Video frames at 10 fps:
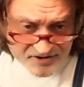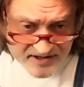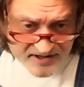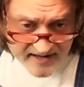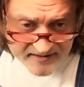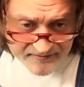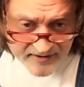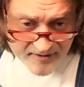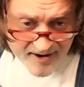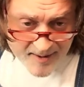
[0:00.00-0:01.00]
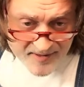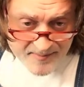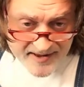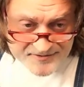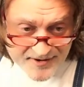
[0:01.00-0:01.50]
She's got the video up on the
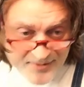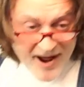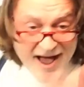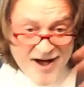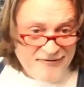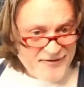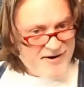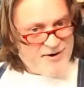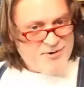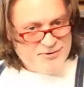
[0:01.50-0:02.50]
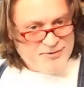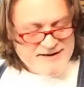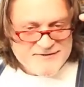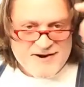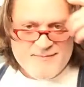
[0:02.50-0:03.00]
big screen. Wow, very cool.
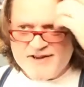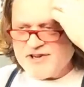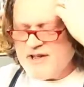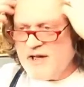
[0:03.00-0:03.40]
Thanks very much.